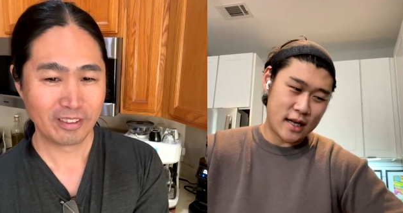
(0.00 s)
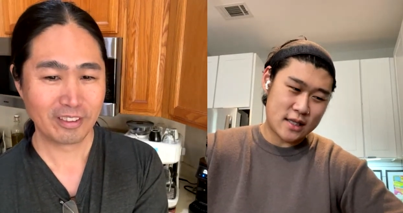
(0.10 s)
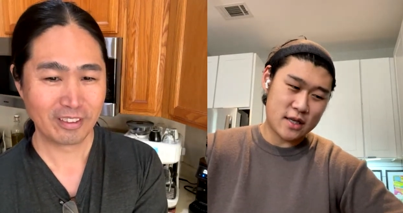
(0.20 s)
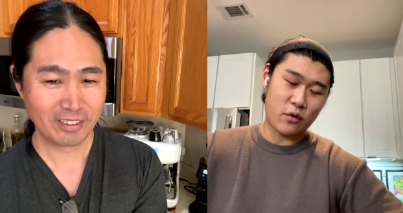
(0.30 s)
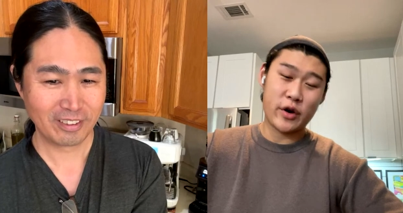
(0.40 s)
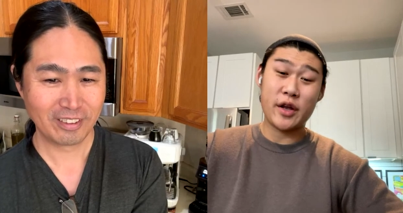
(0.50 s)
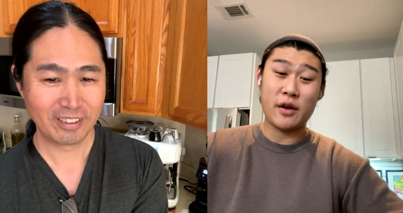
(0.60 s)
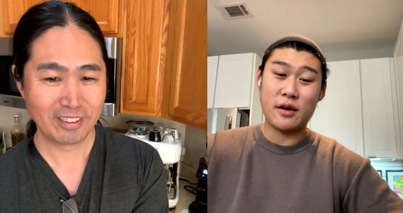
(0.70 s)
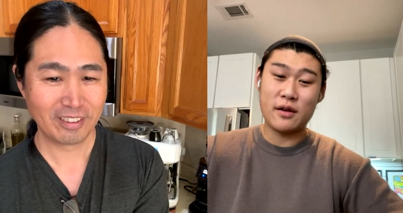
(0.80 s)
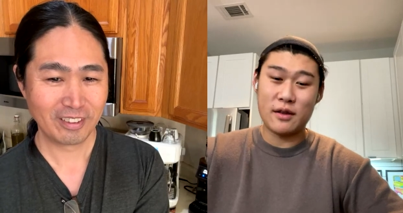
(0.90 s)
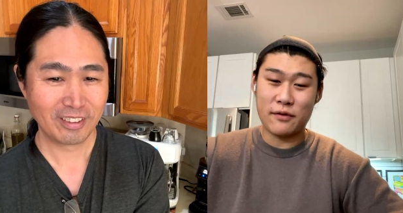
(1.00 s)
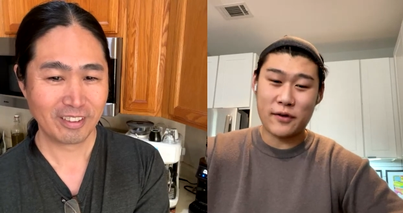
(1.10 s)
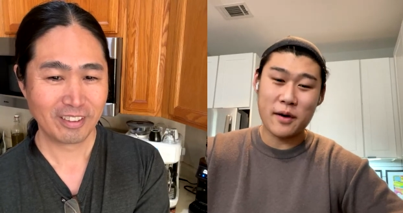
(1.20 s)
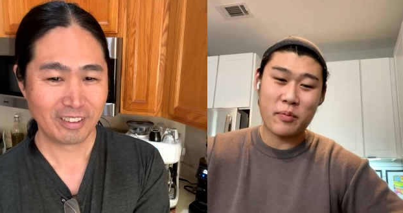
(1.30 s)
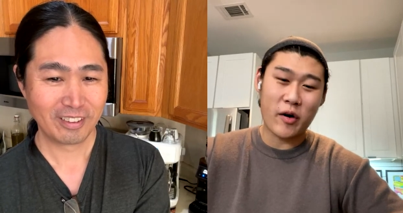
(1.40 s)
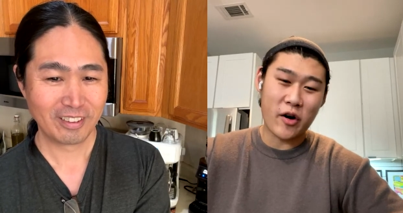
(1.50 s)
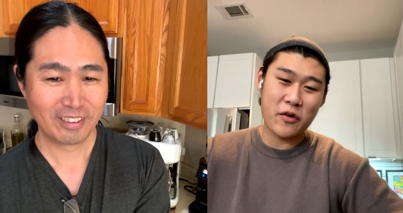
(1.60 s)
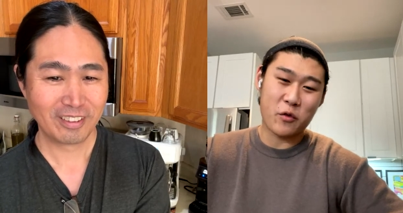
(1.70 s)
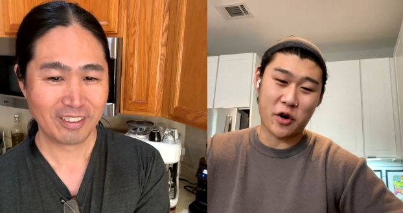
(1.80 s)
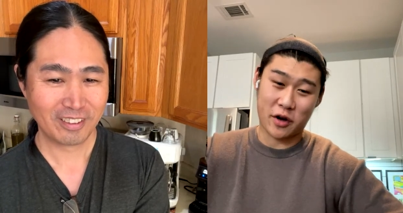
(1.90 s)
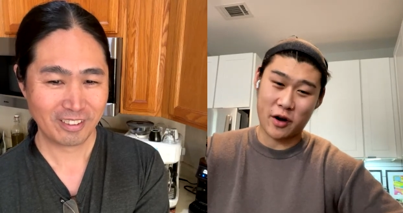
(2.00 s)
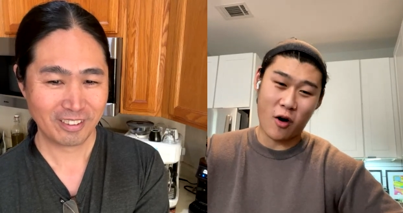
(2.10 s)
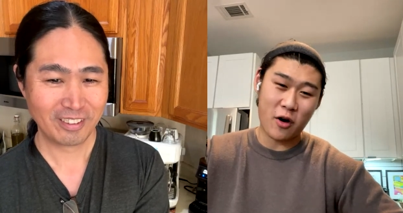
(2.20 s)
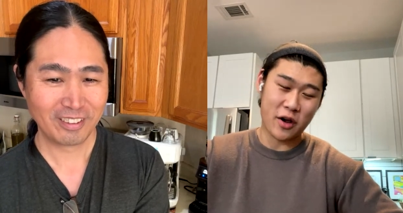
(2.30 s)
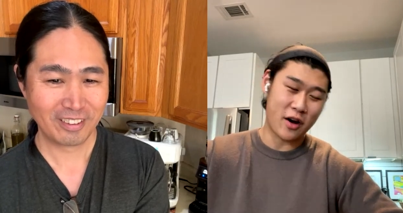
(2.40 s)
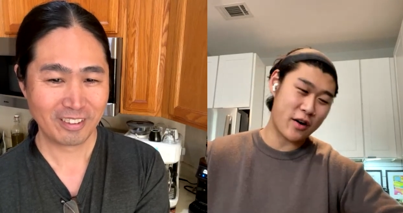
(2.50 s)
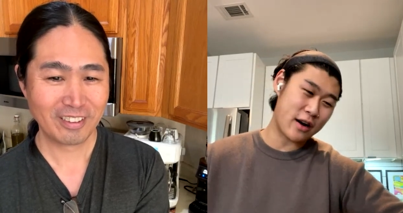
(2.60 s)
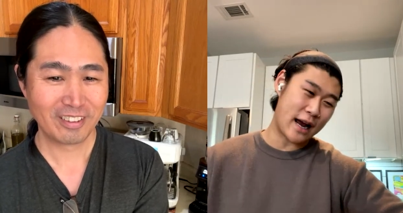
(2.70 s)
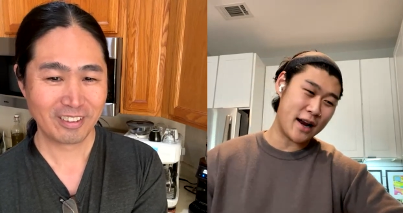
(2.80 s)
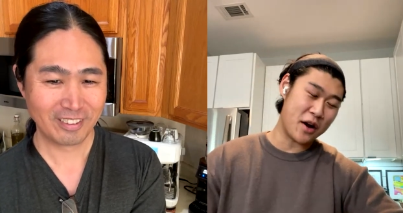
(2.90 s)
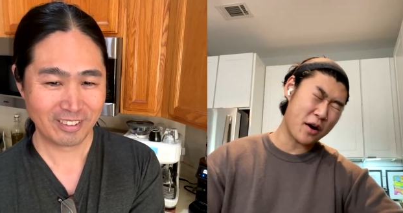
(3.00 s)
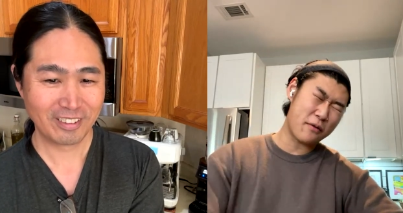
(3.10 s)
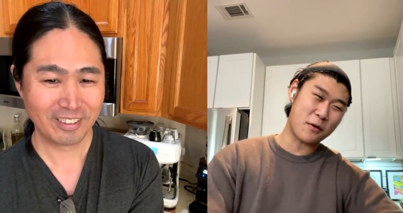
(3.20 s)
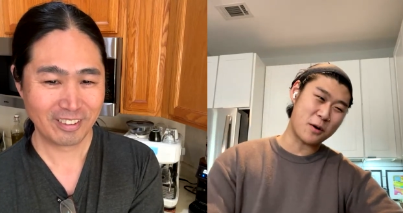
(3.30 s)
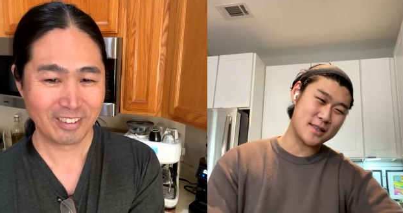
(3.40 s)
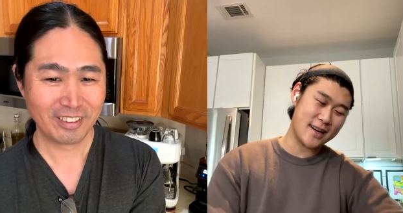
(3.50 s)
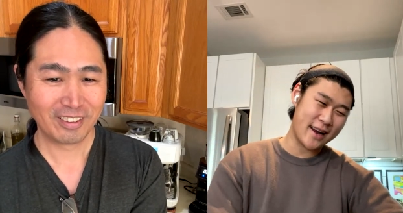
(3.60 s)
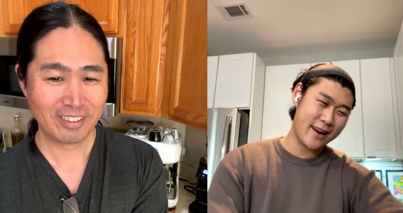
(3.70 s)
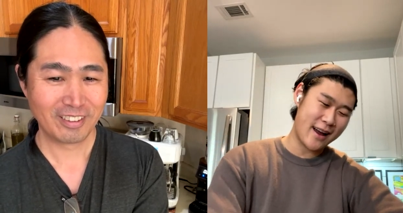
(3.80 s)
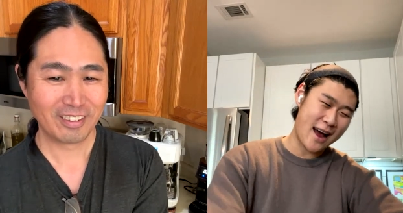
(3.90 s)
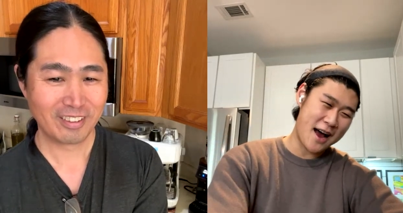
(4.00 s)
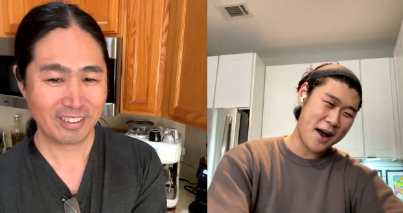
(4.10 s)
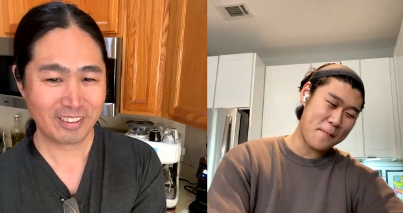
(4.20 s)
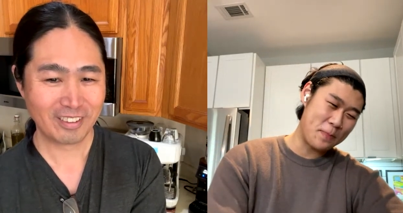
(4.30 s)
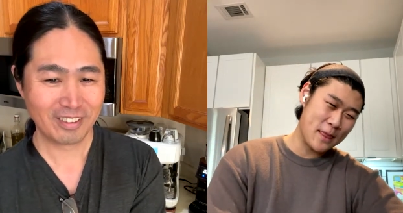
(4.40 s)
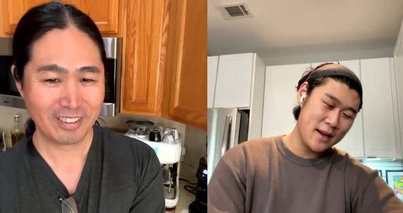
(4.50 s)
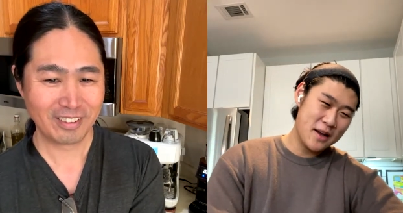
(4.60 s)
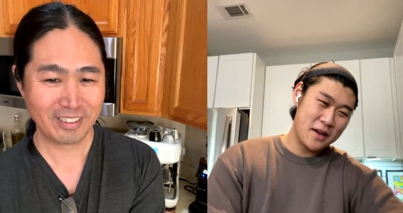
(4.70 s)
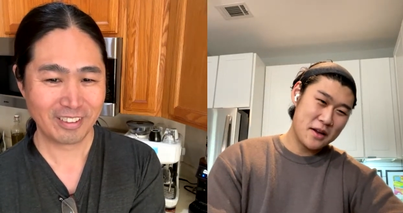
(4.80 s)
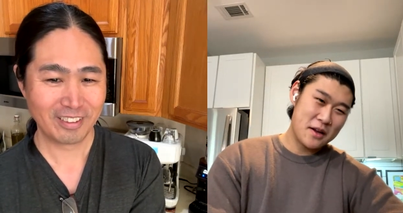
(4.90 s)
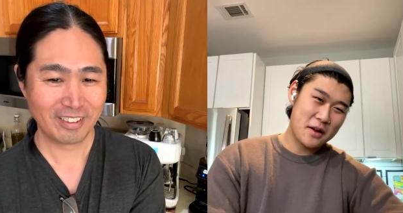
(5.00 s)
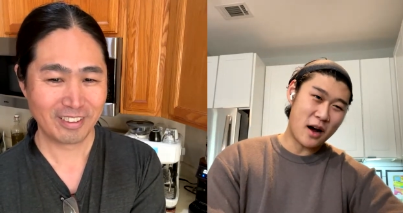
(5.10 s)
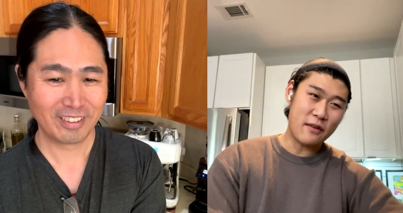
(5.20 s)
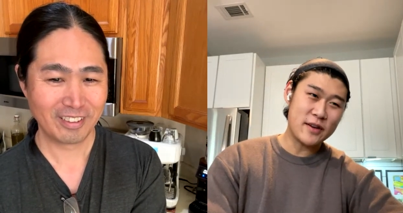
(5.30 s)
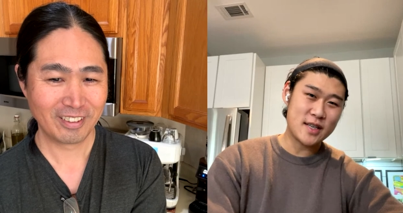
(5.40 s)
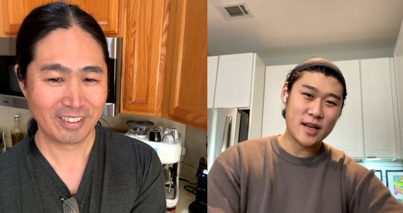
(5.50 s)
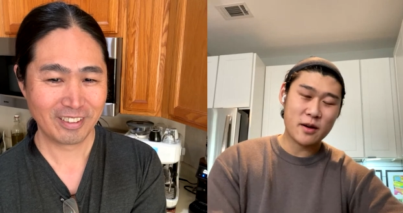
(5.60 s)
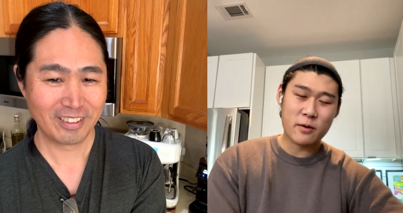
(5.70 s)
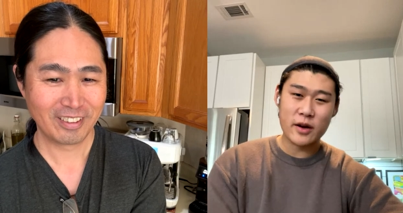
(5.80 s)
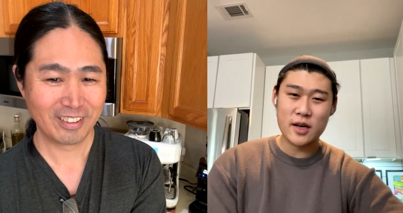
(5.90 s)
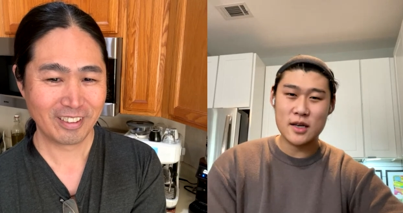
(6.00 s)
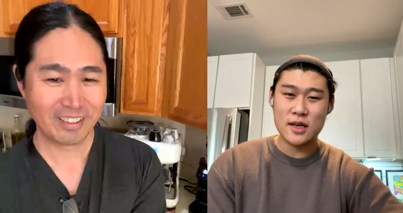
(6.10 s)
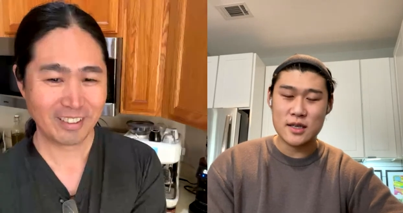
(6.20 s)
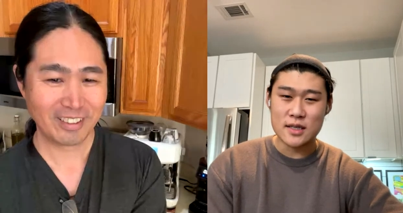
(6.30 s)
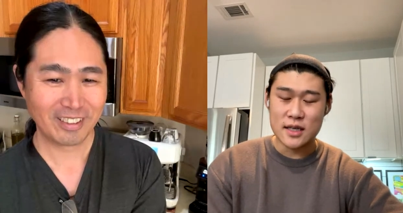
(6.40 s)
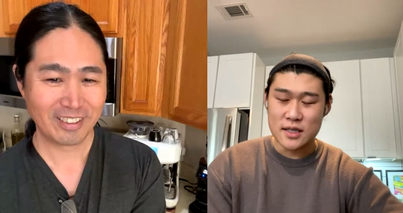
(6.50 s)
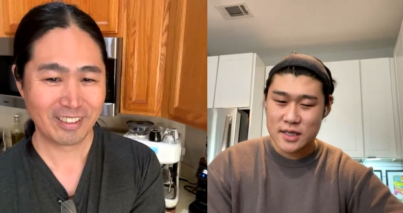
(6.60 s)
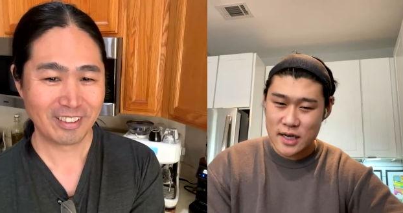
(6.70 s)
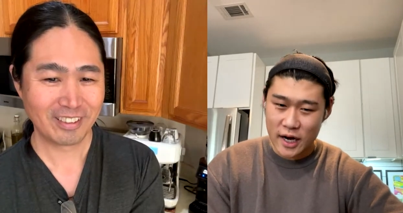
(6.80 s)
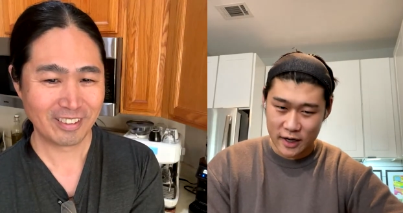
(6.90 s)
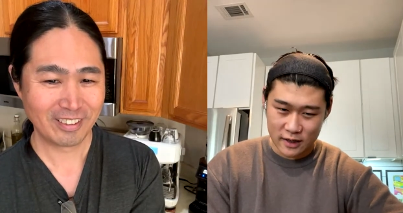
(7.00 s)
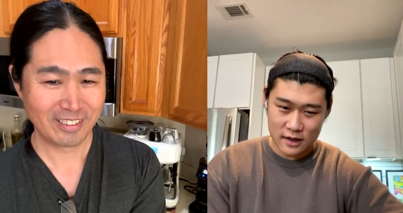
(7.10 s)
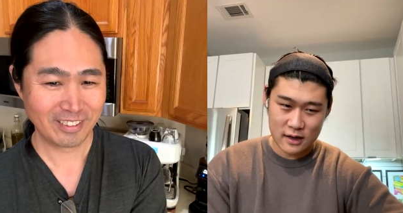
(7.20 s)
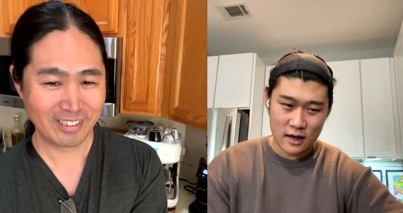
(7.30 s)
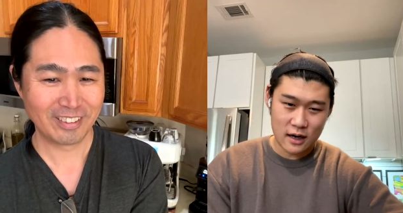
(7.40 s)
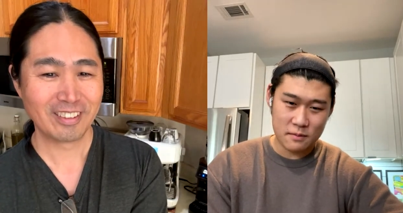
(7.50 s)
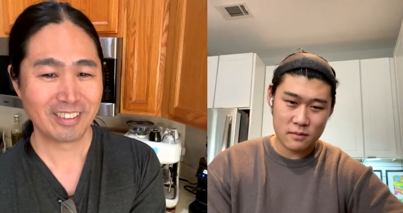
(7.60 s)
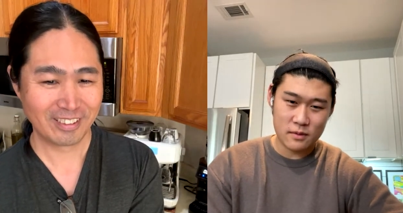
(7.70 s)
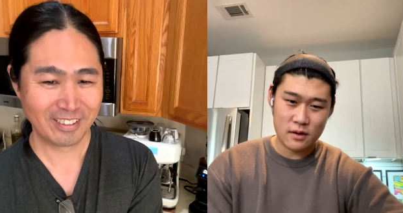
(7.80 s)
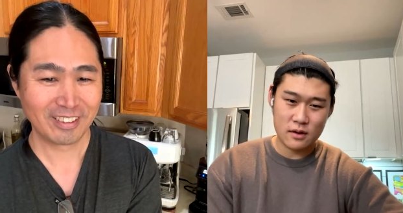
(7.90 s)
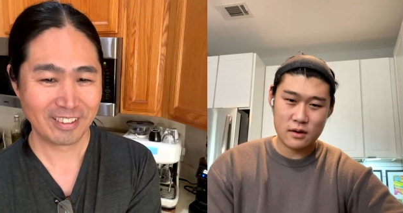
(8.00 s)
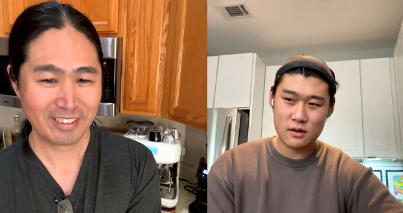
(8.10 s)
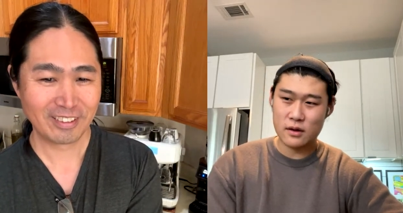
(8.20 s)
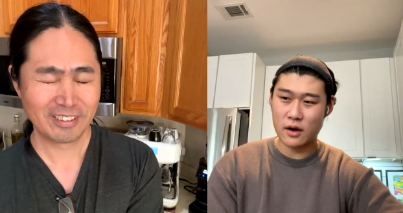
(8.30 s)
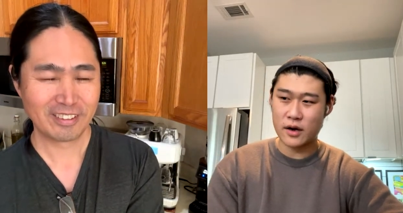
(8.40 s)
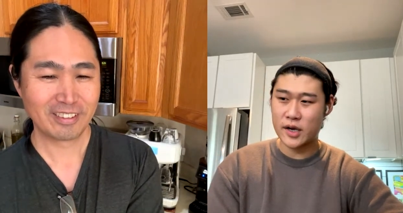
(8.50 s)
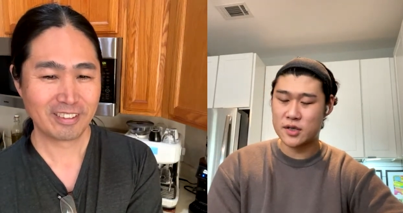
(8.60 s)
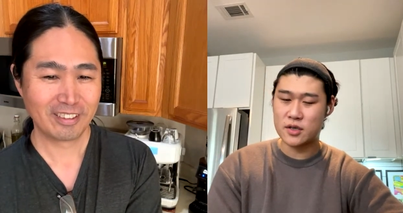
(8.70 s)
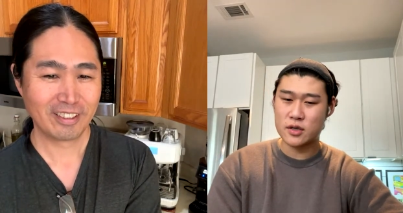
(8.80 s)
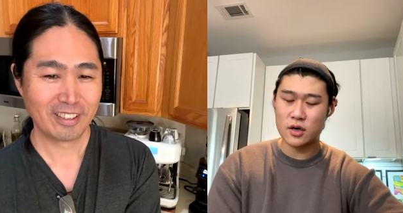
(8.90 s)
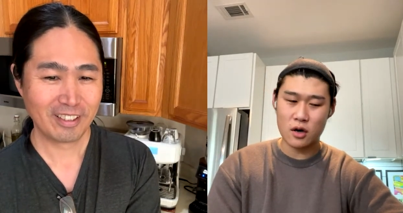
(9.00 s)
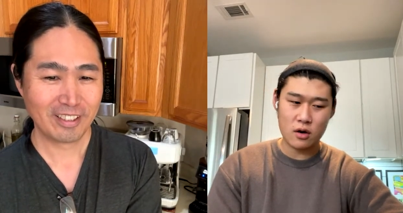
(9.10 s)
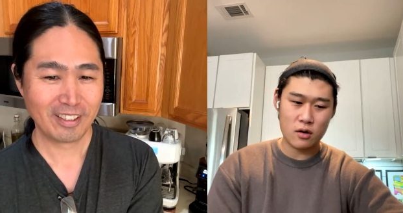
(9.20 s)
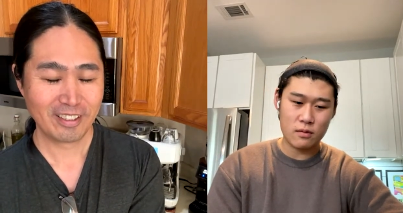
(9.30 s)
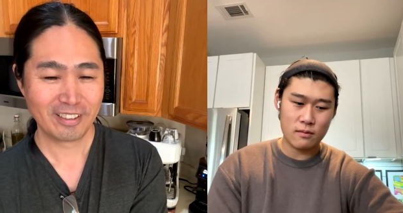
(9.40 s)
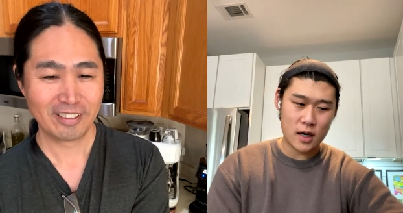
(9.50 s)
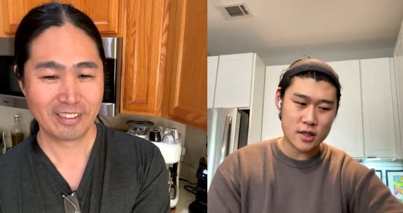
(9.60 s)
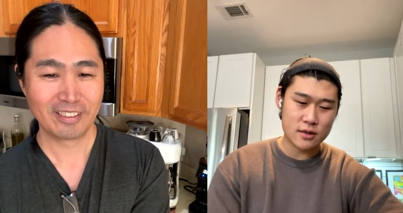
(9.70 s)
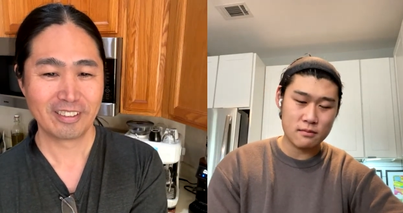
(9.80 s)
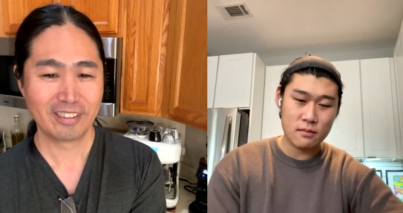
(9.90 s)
Speaker 1: that's the really the fun part we're all here kind of here for today. Um, coffee scene in Korea is insane. Um, there is so much